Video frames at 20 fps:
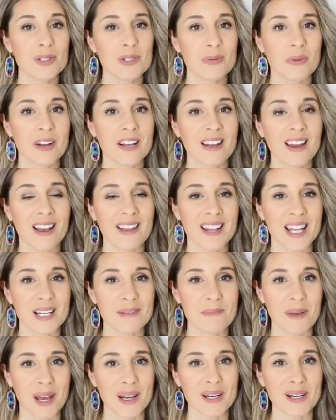one I like
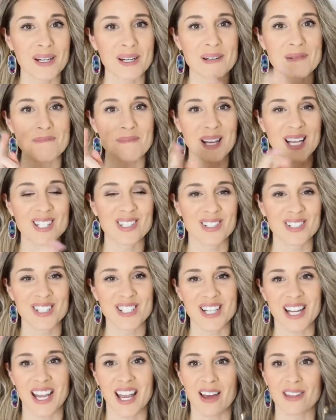better make sure to
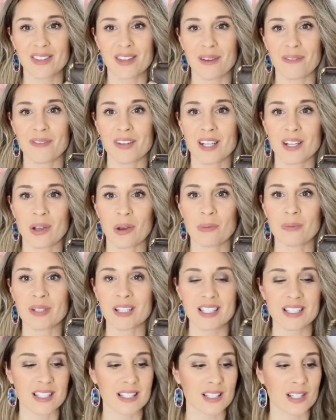check out that video video, but
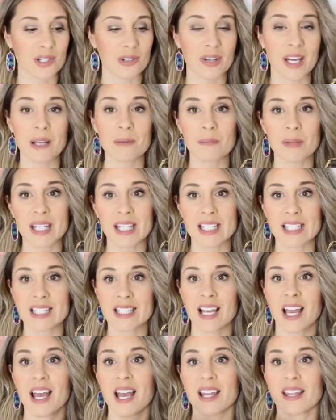this is a great piece.
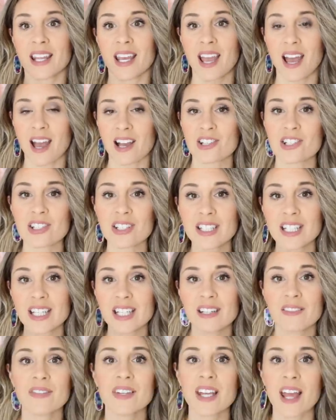They actually
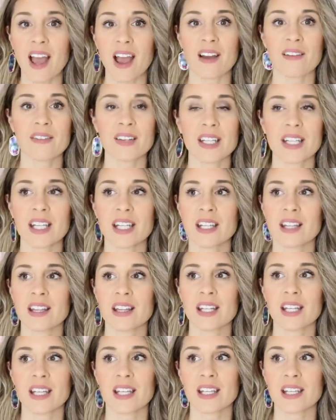even have it in
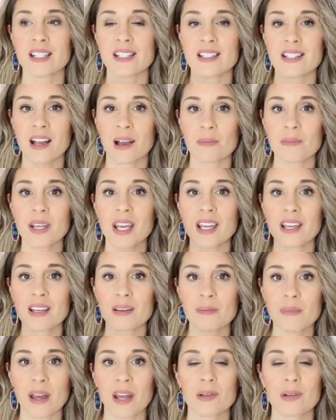the Damier Ebene